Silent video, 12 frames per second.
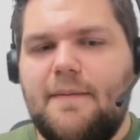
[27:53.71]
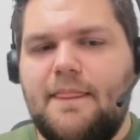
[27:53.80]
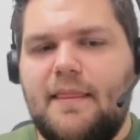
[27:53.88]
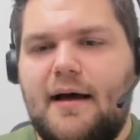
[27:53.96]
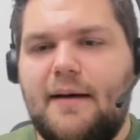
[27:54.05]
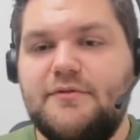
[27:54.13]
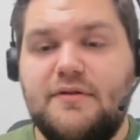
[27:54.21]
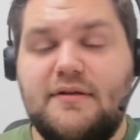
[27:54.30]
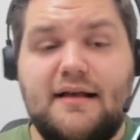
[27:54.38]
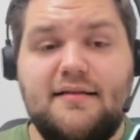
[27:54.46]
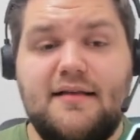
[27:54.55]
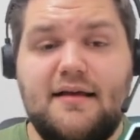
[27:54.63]
Up to the
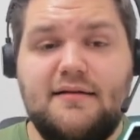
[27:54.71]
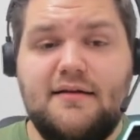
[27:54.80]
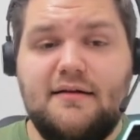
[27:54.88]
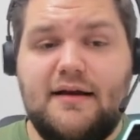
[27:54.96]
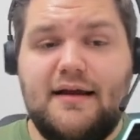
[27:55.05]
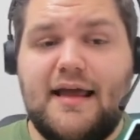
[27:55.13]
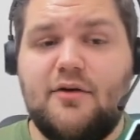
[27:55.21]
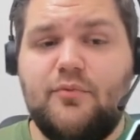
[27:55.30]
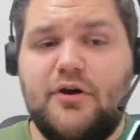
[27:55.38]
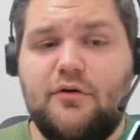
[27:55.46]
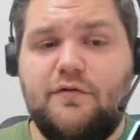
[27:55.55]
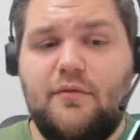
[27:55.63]
next hand here. Again,
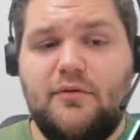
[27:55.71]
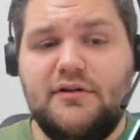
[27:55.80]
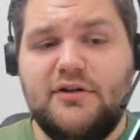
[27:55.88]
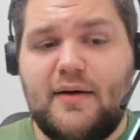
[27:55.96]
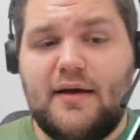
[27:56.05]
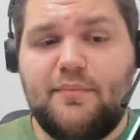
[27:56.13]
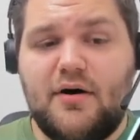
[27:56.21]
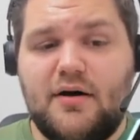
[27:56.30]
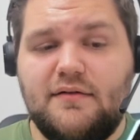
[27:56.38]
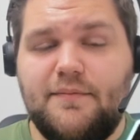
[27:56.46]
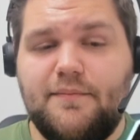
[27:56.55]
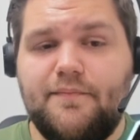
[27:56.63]
we go for multi-way
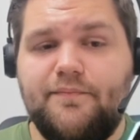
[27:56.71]
pot.